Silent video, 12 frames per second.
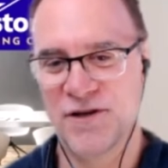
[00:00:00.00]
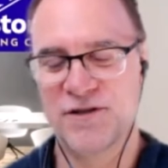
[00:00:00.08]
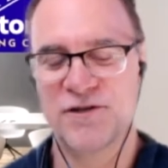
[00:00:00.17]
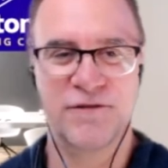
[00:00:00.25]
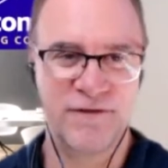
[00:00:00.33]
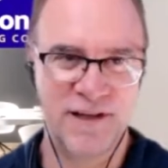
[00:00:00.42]

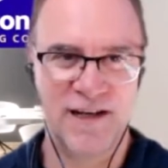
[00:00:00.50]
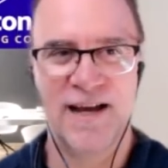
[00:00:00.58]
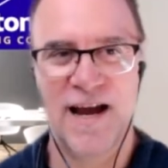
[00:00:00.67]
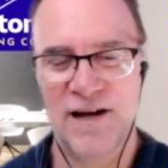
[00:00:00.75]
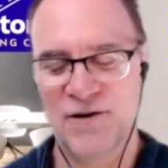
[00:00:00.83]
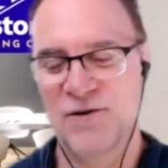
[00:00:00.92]
who have
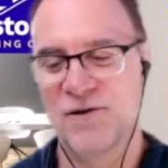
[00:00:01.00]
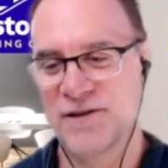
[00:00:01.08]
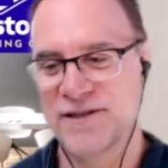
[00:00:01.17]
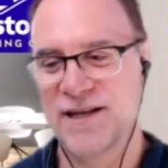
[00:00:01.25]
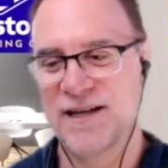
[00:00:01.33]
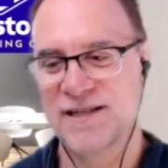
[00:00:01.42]
delegated all the
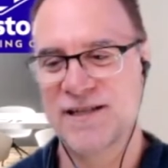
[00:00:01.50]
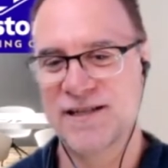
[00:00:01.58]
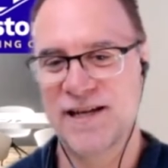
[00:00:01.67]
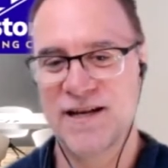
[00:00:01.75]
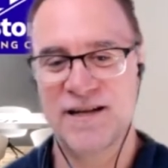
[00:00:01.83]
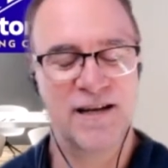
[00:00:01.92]
tasks
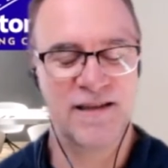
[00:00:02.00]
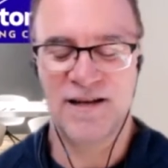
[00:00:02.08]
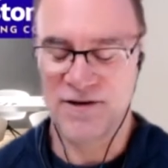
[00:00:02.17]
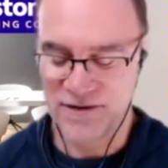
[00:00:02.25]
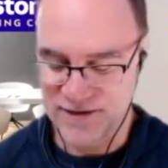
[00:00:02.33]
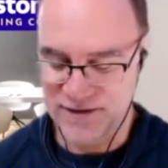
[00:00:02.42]
out, and they're
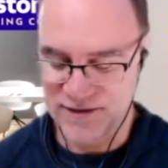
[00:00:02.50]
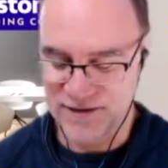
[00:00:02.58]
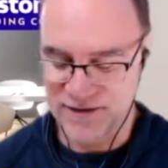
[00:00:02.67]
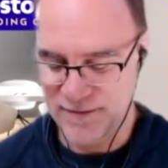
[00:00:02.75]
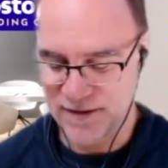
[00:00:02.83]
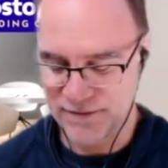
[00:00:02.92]
at the
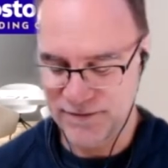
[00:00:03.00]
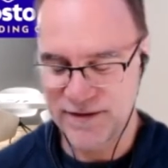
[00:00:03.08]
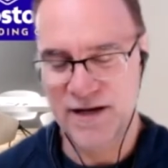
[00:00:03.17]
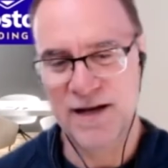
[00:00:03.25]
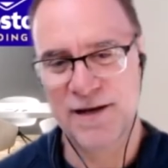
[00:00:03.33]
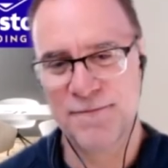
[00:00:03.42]
gym in the
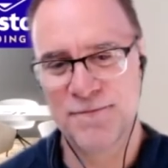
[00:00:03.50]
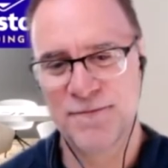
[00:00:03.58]
middle of the day